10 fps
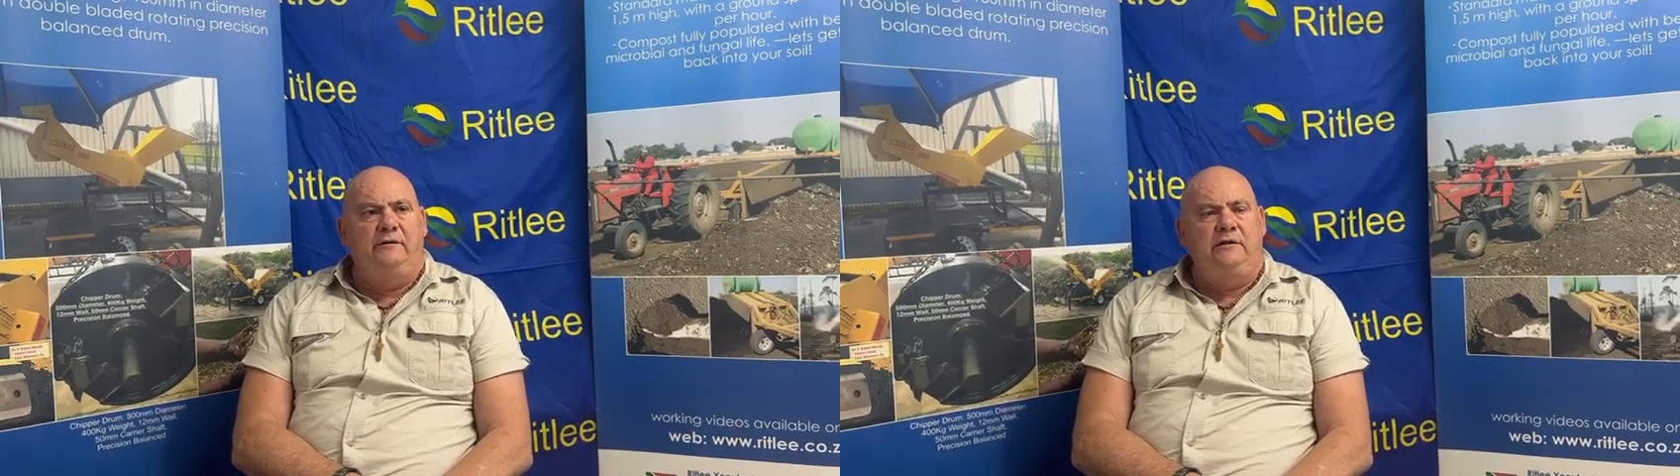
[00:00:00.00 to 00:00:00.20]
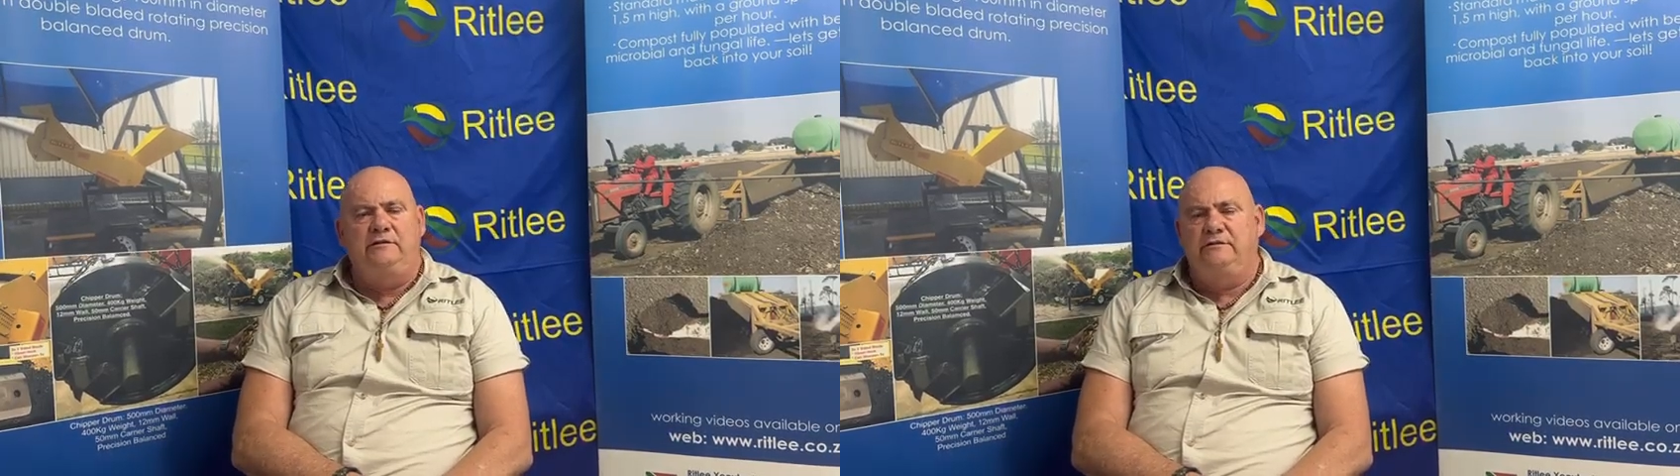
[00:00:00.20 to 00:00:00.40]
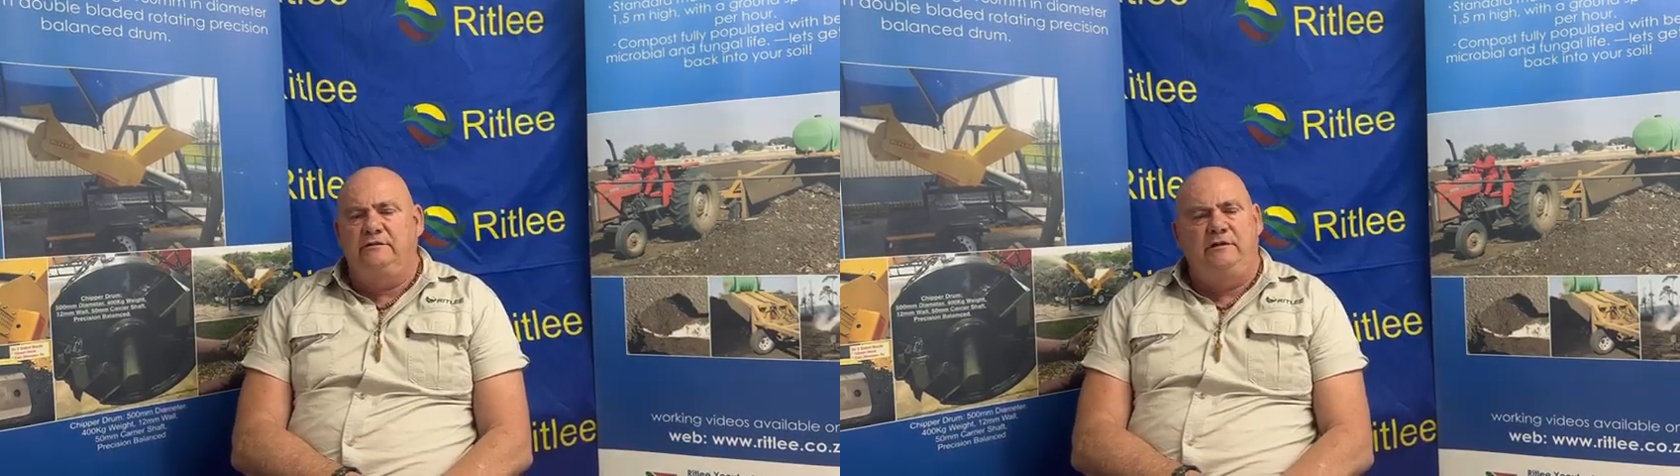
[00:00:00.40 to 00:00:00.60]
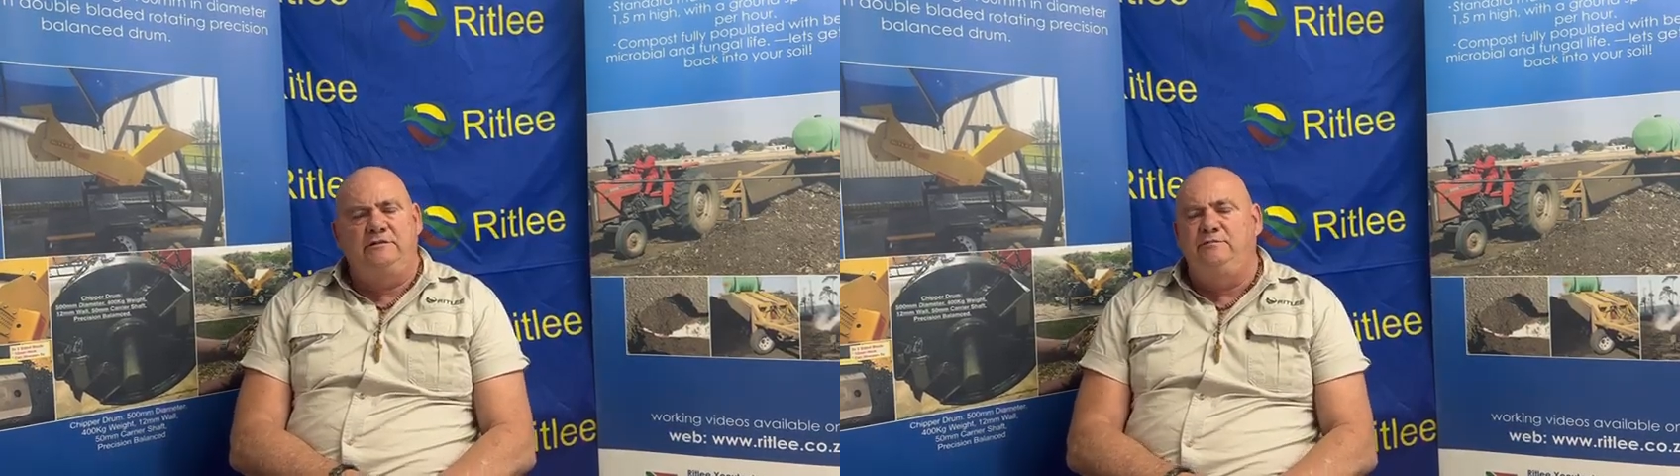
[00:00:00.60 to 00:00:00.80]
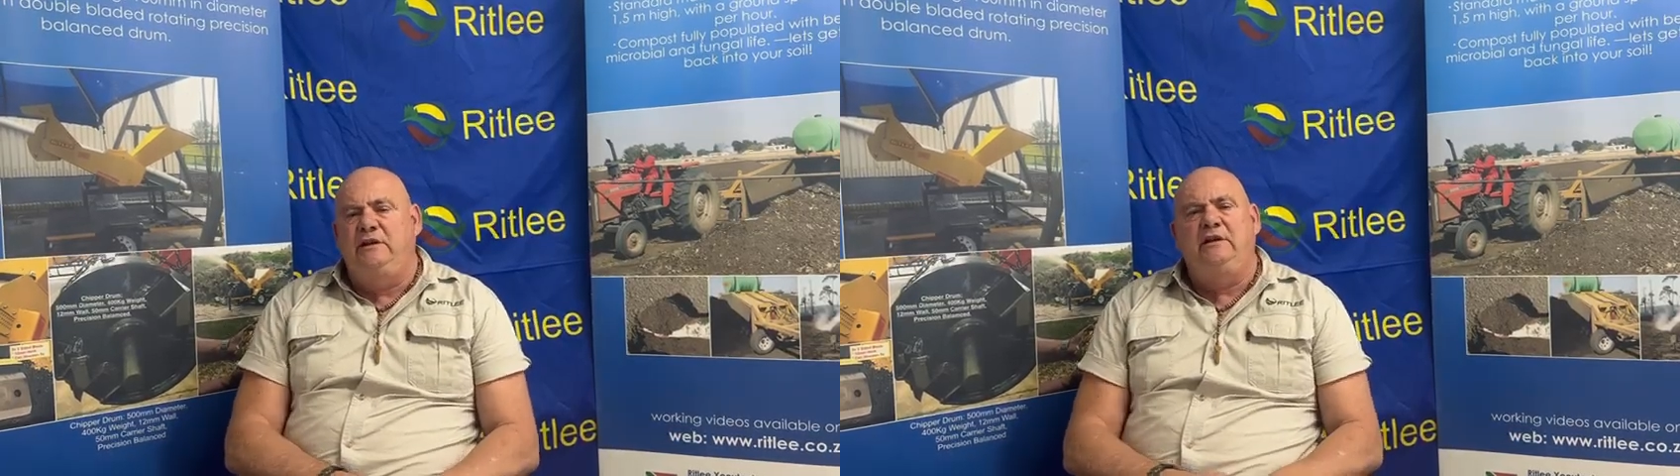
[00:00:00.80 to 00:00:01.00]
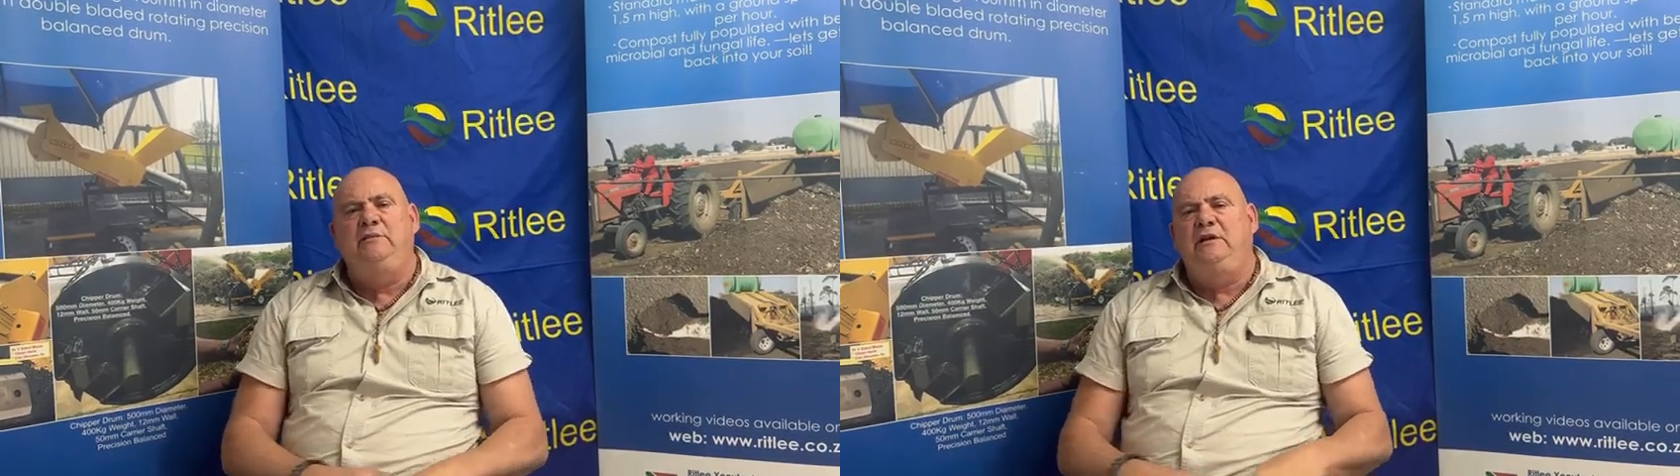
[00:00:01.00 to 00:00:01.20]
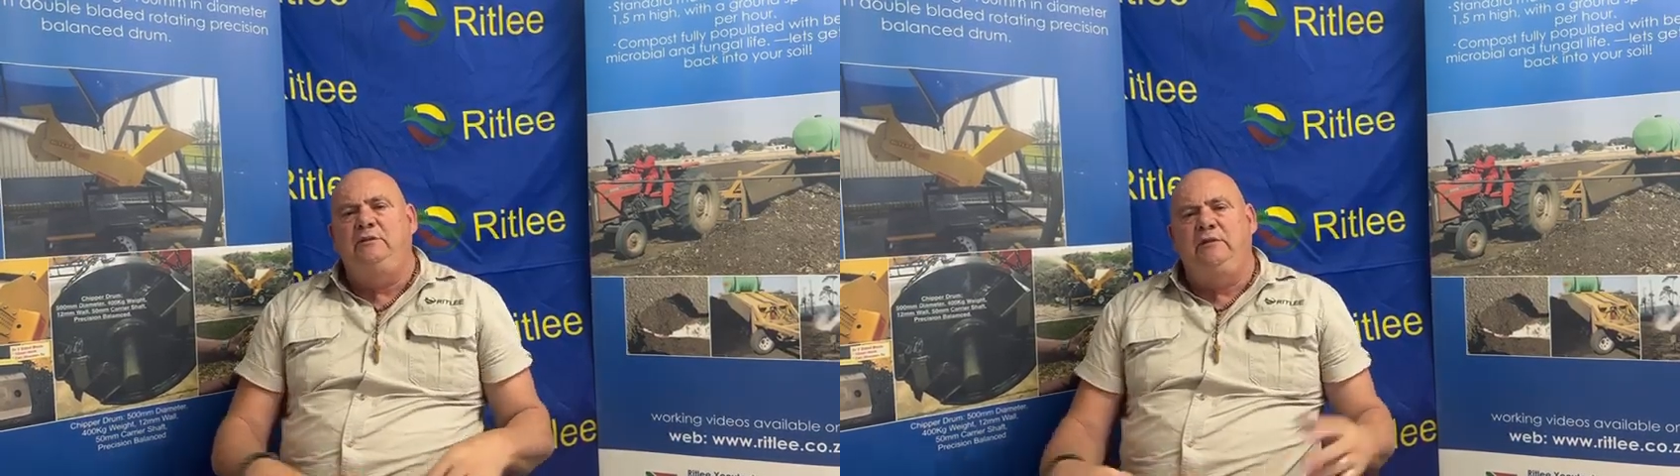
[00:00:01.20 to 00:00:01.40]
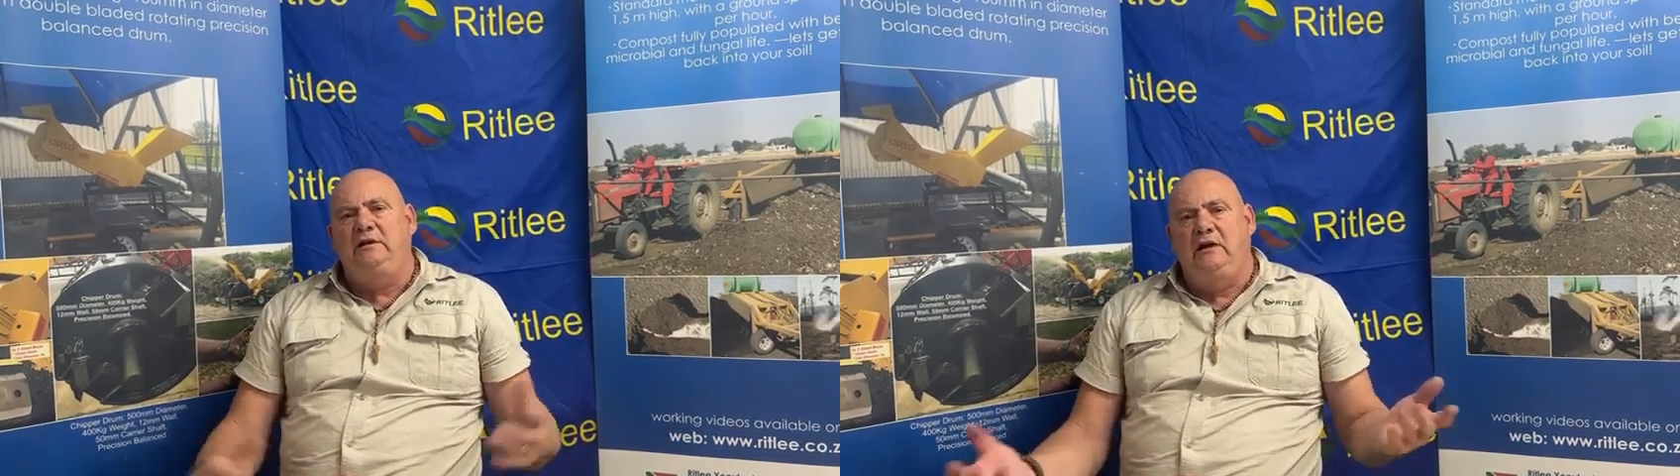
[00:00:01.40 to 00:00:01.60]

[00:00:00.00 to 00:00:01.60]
there's many